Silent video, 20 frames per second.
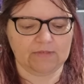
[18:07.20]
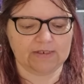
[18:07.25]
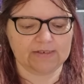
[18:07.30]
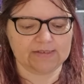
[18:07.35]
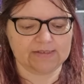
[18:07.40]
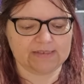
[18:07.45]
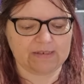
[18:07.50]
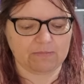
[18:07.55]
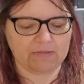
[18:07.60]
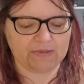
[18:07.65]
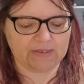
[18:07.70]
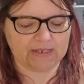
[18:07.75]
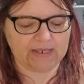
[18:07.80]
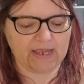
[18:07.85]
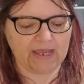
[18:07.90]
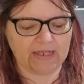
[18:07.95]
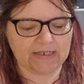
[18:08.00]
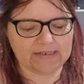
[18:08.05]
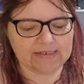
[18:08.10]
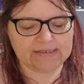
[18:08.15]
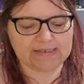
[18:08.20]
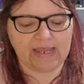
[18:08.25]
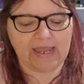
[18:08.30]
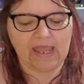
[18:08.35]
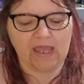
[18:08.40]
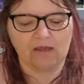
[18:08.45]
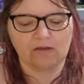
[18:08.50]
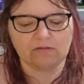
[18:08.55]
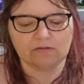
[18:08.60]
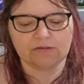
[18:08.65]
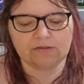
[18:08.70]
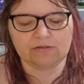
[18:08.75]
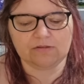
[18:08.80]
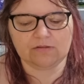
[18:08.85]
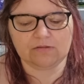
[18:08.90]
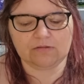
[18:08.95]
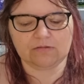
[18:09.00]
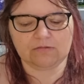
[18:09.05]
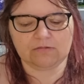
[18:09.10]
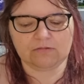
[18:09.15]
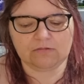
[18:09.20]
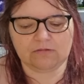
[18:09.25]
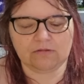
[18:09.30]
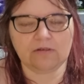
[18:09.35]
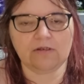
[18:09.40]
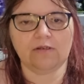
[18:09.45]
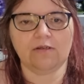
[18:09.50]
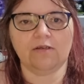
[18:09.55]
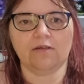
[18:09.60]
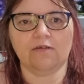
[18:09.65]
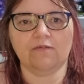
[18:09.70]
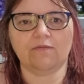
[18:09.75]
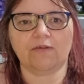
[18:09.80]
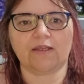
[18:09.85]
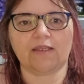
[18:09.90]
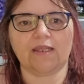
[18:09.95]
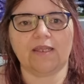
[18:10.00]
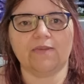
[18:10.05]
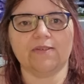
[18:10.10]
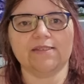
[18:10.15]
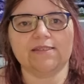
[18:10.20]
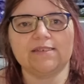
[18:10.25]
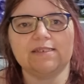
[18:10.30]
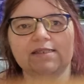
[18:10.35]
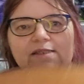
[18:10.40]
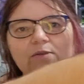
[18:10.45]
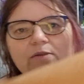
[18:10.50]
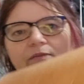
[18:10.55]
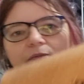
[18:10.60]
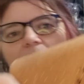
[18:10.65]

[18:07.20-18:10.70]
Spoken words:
some of the colours out. If I can get this to sort